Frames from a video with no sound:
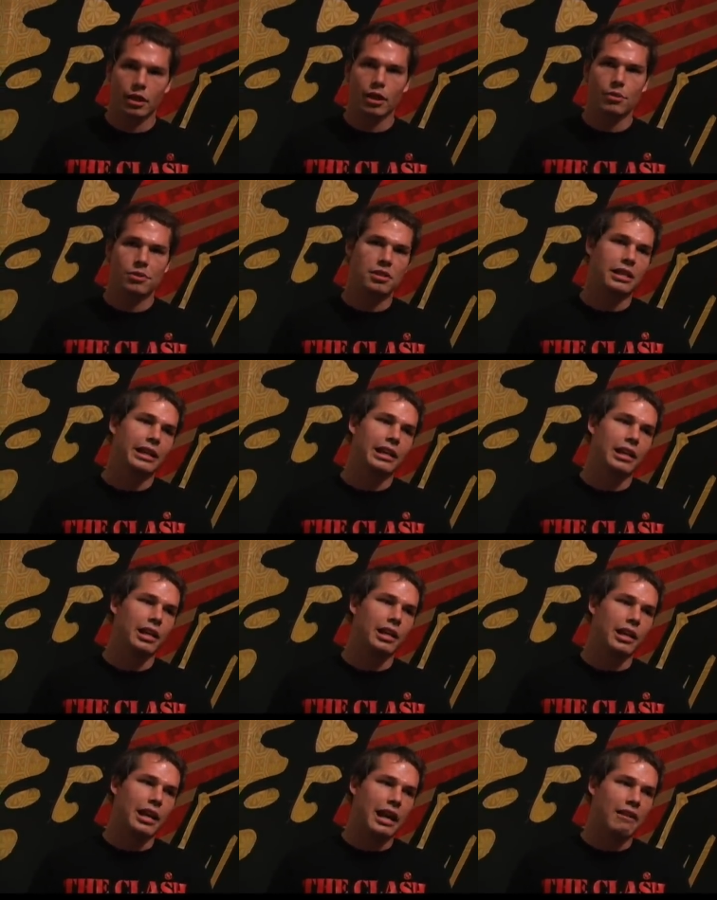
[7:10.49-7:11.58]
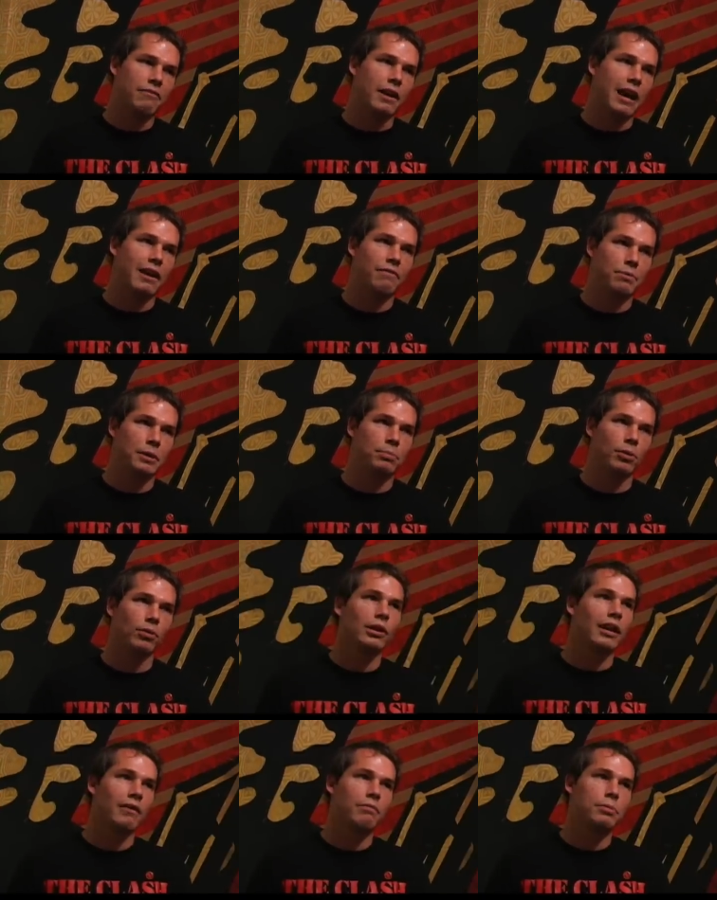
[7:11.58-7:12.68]
sink in and have
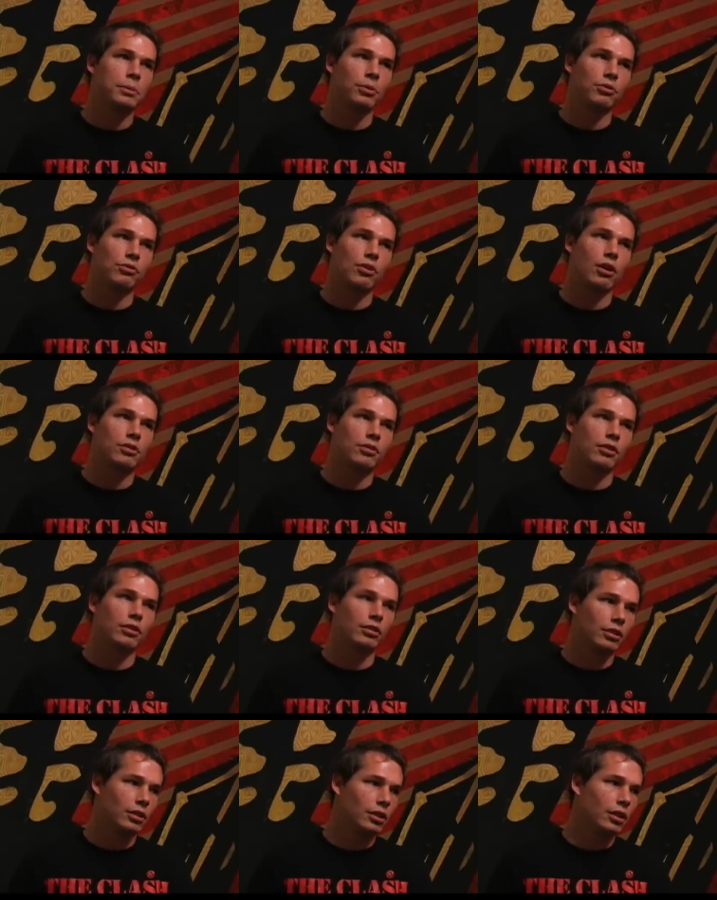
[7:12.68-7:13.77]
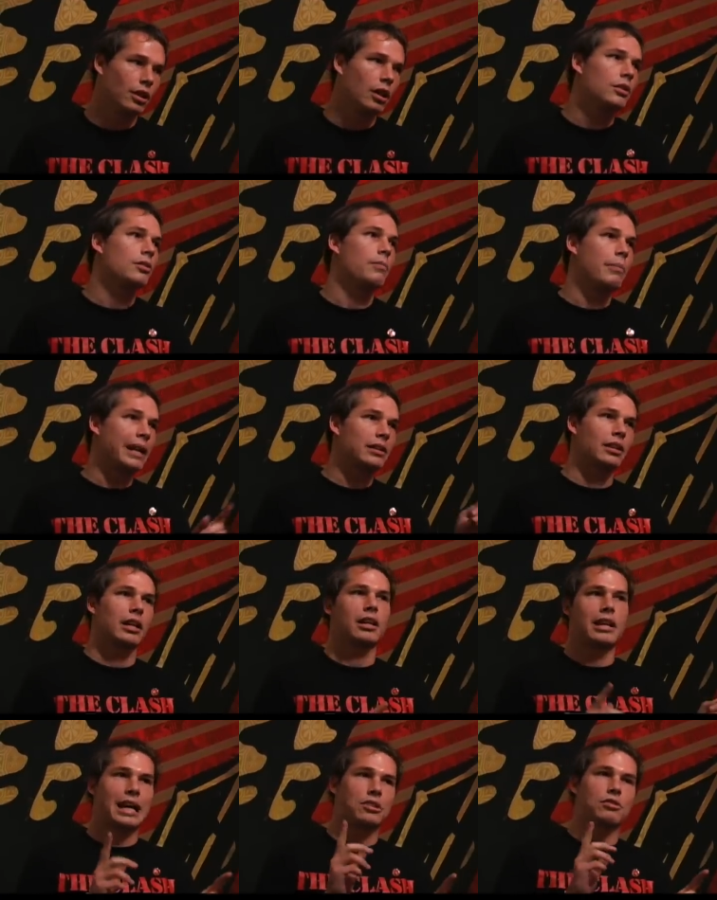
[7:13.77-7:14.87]
people start to make the
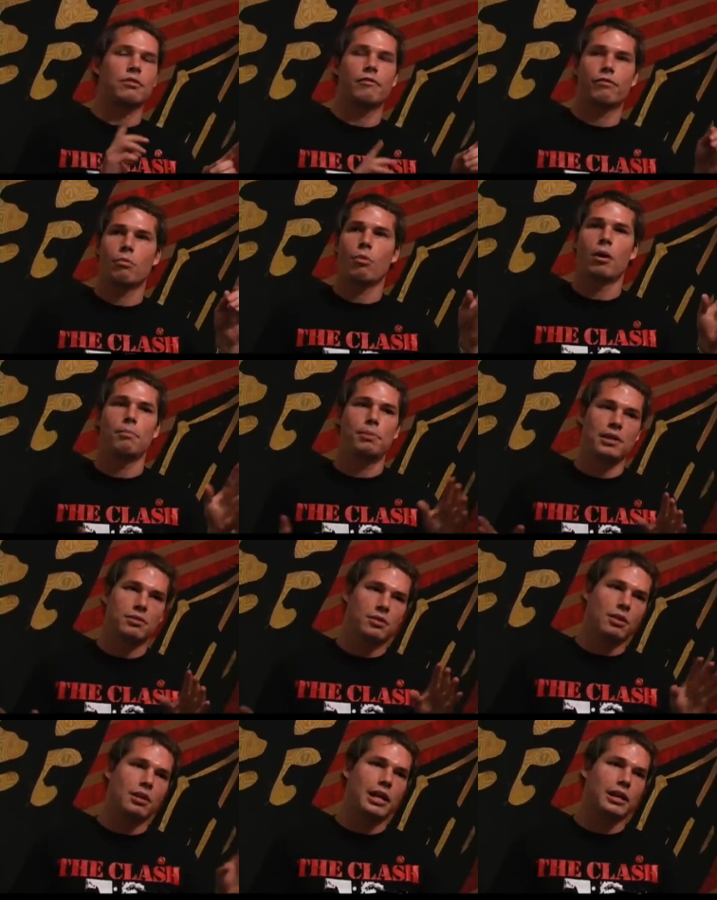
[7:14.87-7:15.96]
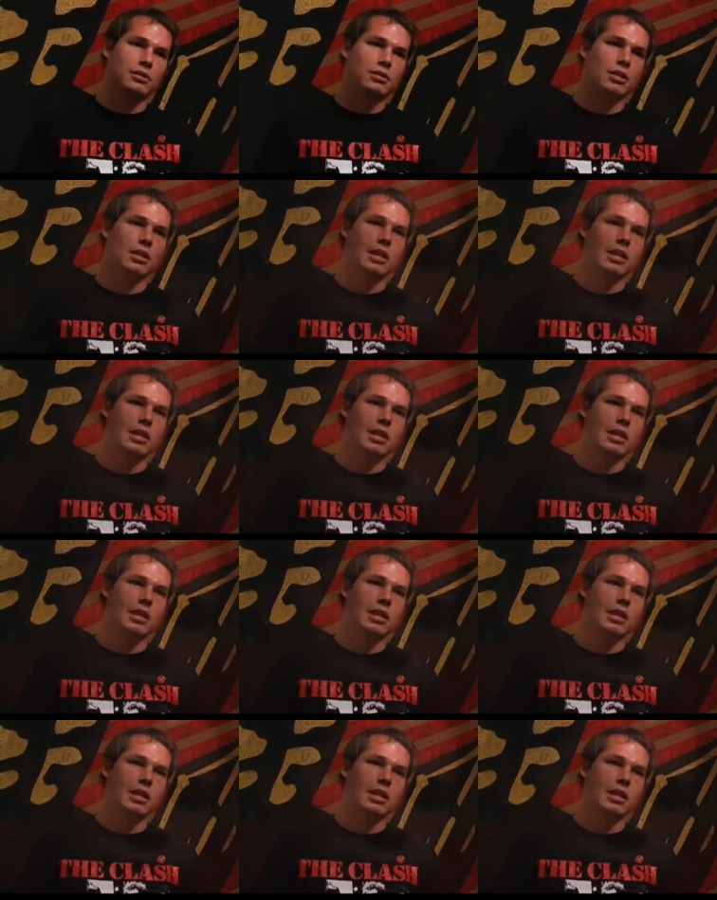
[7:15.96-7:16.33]
connection from one piece to the next to the